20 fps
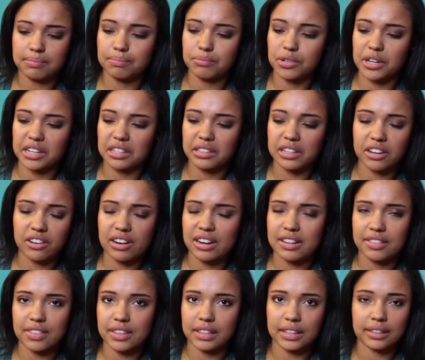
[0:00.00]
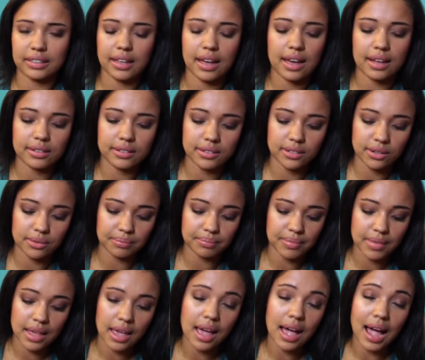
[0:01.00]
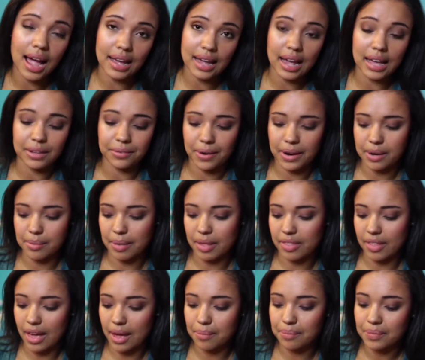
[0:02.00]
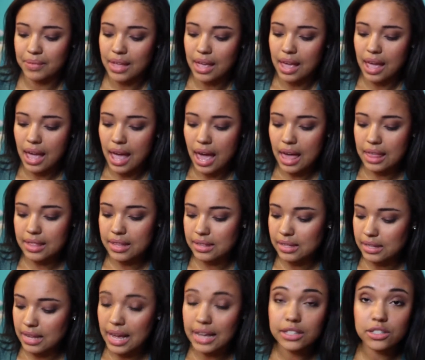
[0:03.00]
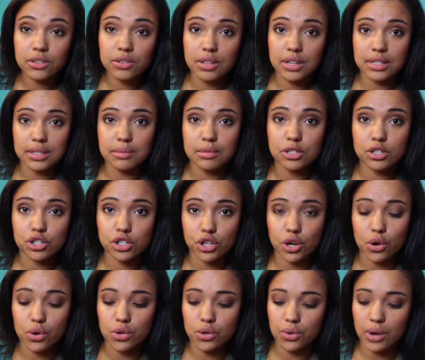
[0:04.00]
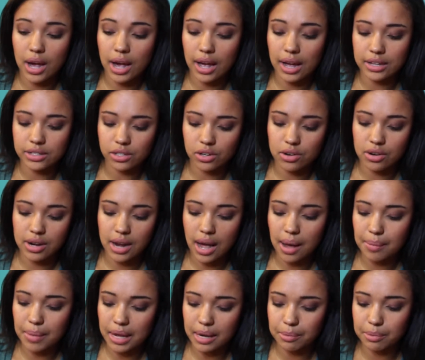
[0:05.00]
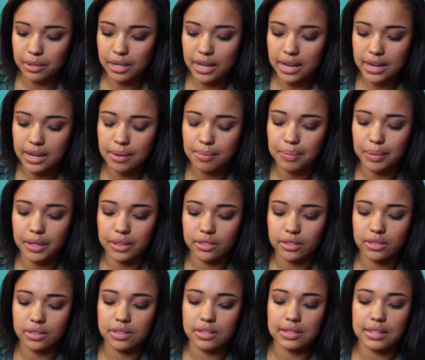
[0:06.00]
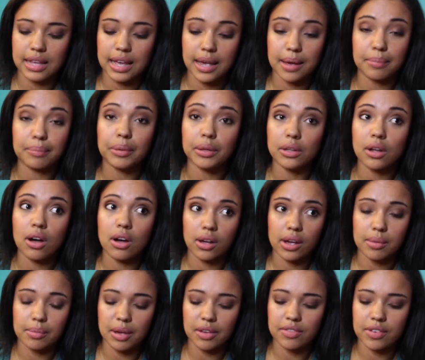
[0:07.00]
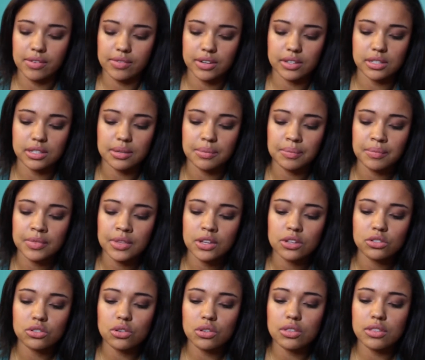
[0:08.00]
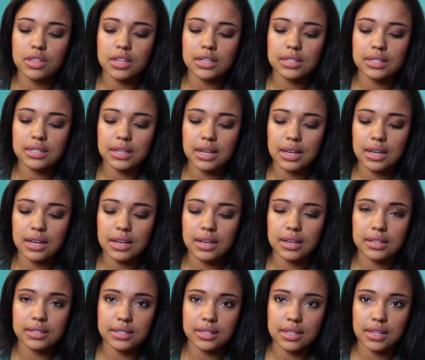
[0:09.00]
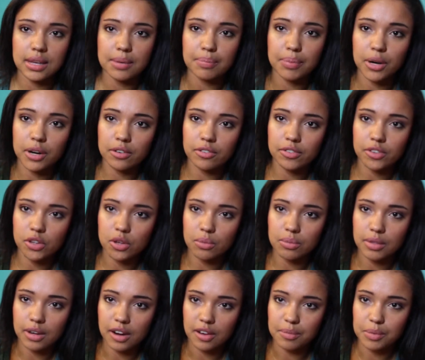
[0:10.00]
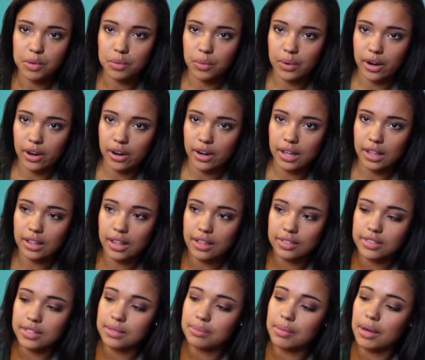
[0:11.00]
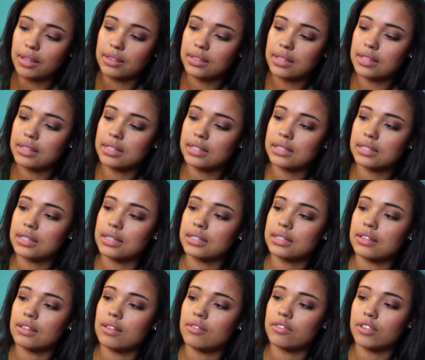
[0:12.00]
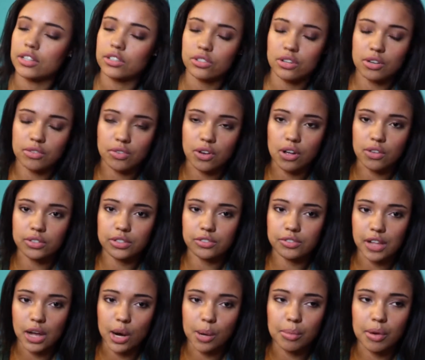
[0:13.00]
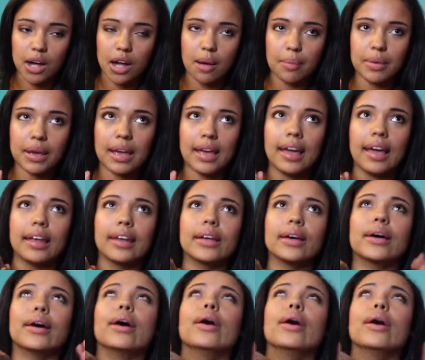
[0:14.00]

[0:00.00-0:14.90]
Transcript: prickly or anything like that. So I highly recommend that. And then the last two things I'm going to show you guys are not makeup related, but they belong in my favorites. So this is the perfume that I've been wearing a lot this month, and this is Viktor and Rolf's Flowerbomb, and